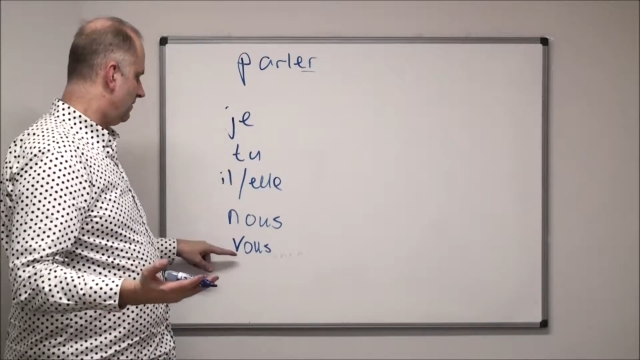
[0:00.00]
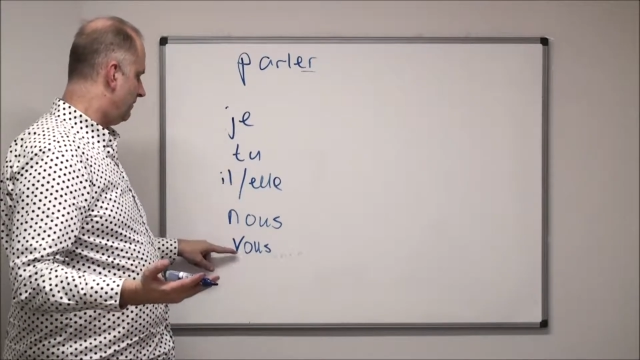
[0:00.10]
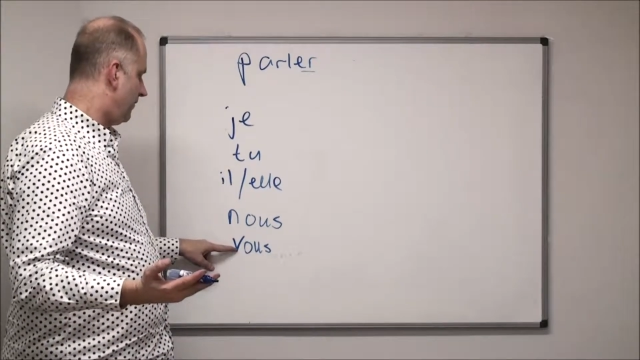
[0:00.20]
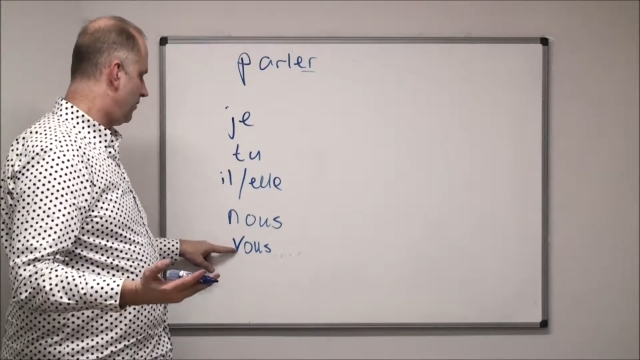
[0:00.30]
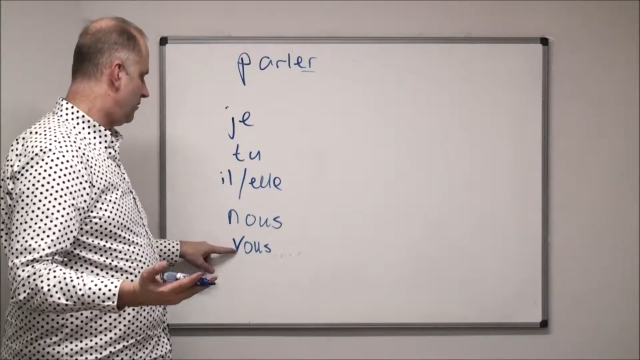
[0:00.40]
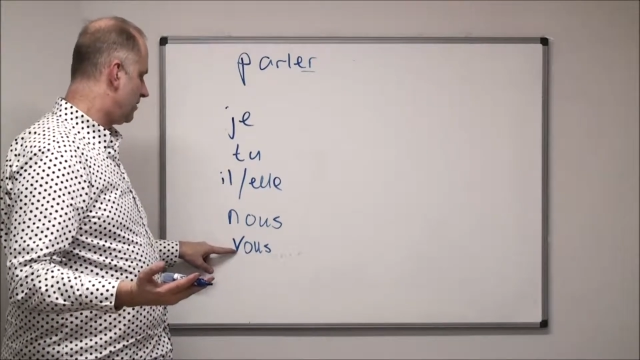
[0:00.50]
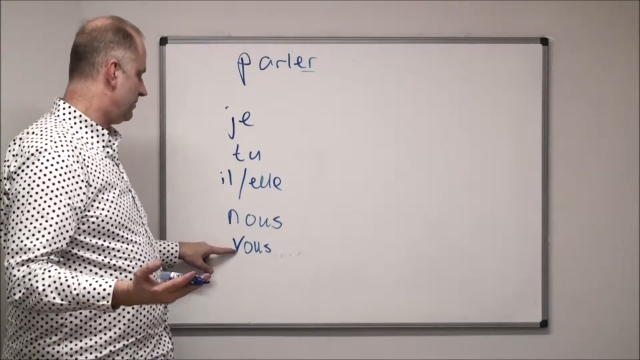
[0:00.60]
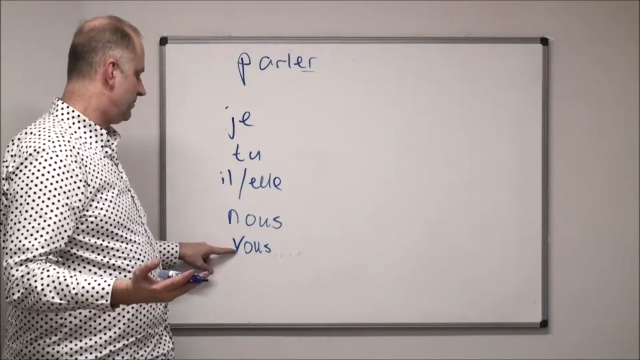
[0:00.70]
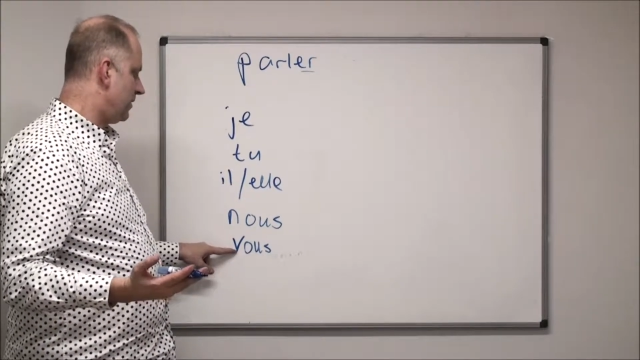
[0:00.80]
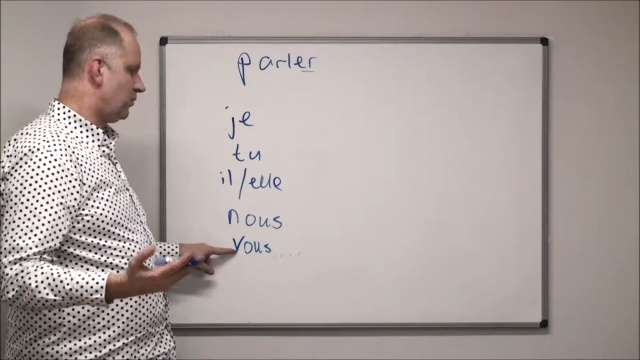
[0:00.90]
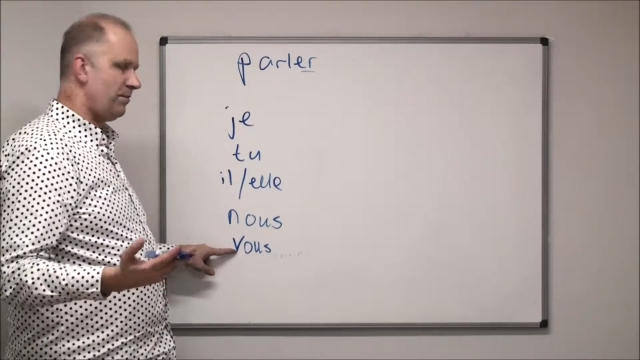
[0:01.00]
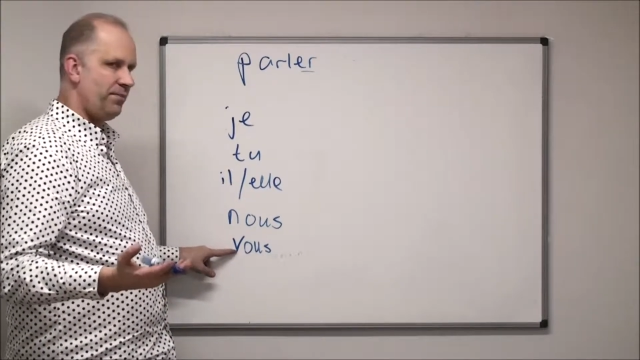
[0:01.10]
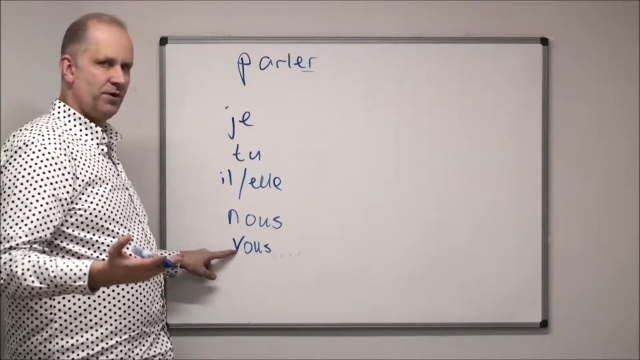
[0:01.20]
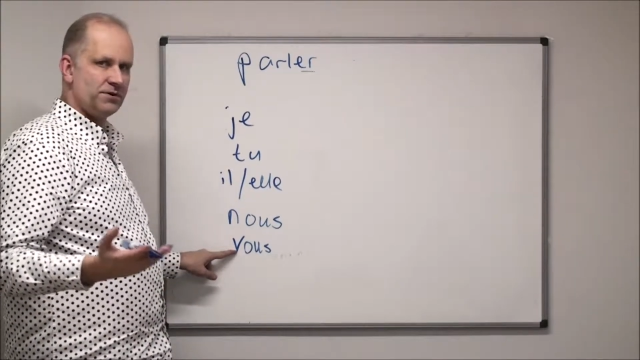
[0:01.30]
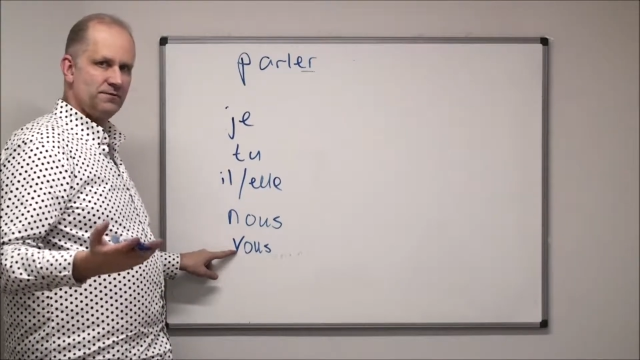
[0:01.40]
Vous can be one
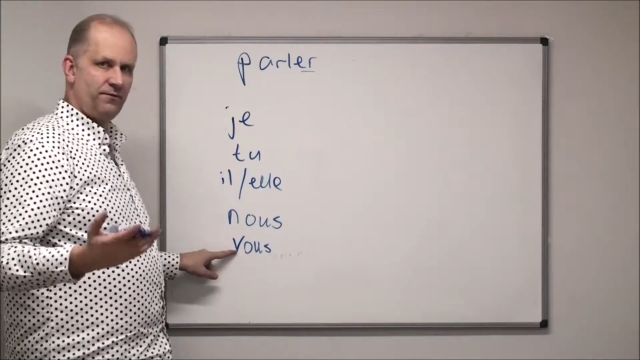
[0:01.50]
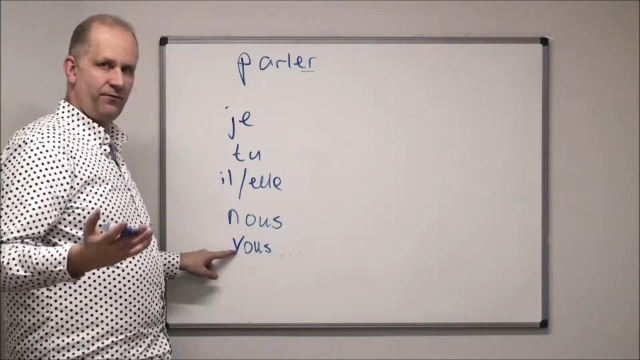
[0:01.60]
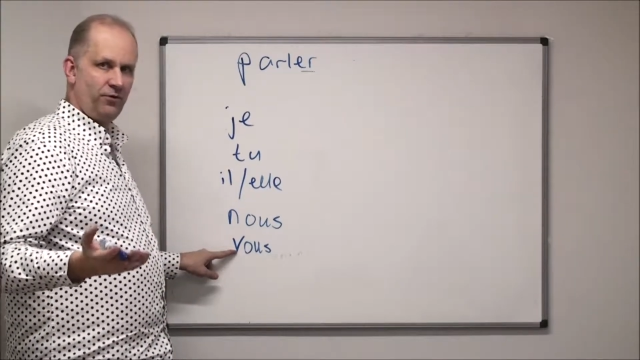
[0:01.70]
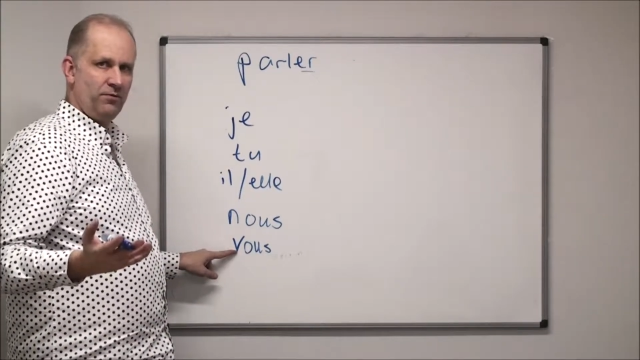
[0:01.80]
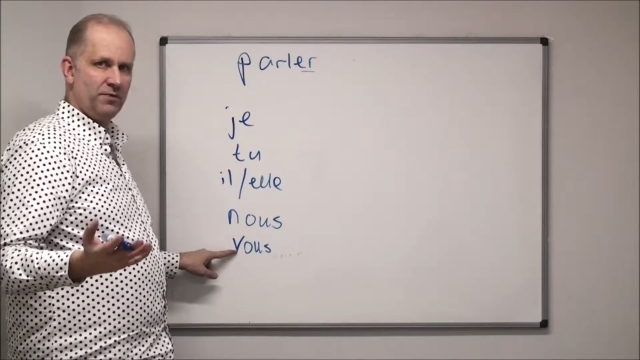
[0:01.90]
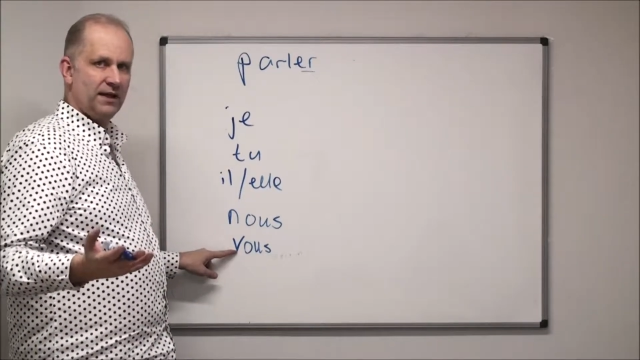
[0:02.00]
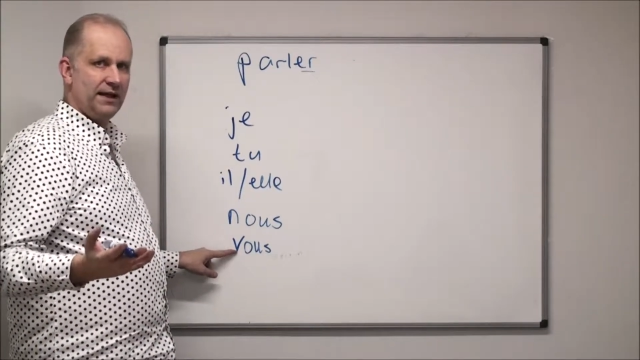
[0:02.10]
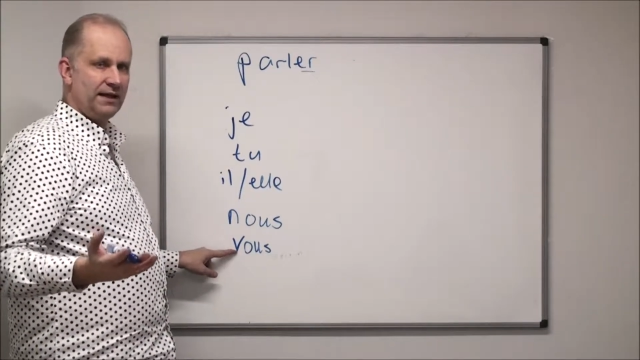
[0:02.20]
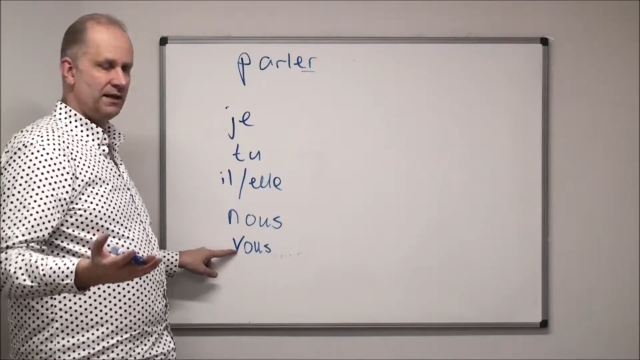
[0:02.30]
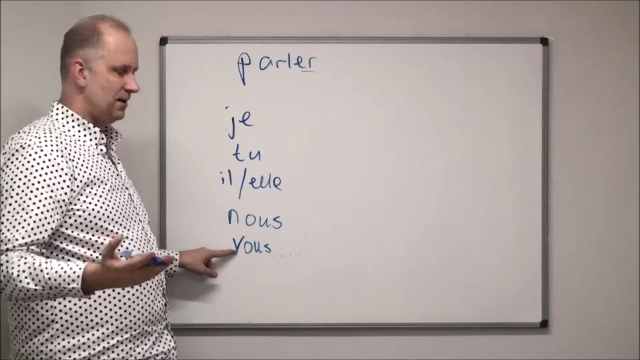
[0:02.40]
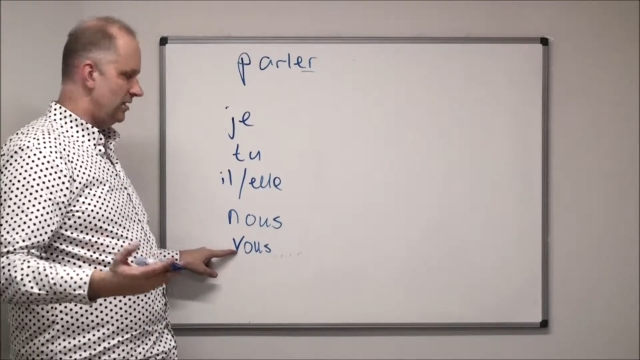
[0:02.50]
person formally,